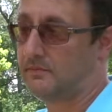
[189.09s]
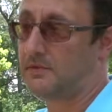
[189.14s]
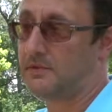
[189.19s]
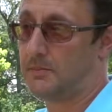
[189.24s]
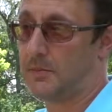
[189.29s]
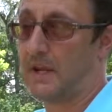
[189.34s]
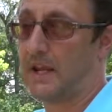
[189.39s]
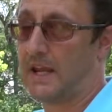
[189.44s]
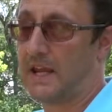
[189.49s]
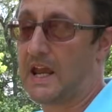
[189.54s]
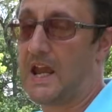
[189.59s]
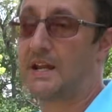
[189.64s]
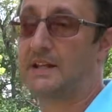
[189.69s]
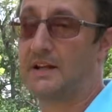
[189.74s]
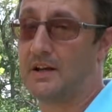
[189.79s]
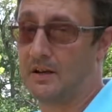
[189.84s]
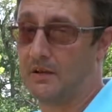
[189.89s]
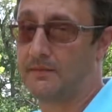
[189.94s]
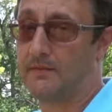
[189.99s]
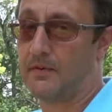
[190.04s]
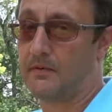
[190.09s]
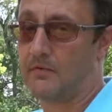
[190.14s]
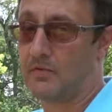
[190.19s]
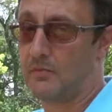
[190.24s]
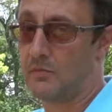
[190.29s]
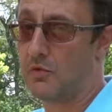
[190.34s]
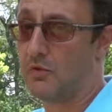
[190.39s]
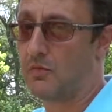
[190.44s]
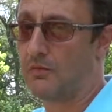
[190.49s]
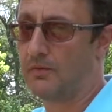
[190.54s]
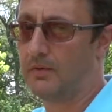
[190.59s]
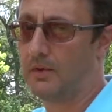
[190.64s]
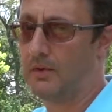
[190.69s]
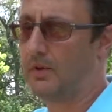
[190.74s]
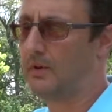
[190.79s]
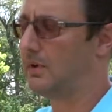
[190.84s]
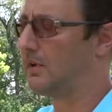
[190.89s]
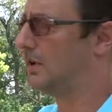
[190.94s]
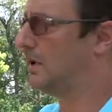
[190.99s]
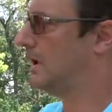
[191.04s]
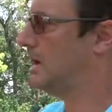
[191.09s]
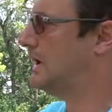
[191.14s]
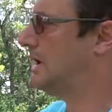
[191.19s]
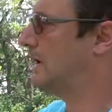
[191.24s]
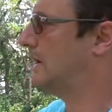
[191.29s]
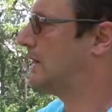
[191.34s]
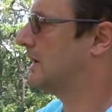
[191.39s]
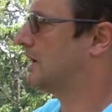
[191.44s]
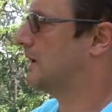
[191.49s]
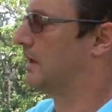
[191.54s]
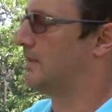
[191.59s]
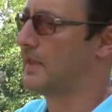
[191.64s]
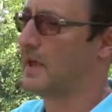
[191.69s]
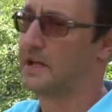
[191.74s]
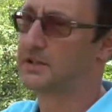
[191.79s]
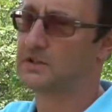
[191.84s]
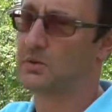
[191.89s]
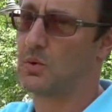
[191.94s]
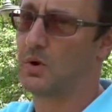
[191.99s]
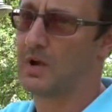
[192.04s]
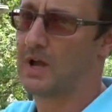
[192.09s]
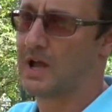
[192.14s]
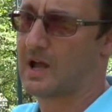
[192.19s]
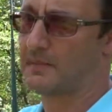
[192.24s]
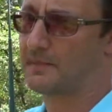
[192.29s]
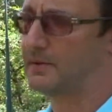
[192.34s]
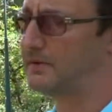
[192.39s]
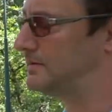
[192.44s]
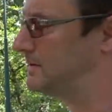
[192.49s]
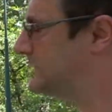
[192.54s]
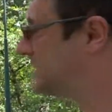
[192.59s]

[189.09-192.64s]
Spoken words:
to be a candidate for removal. And that's what happened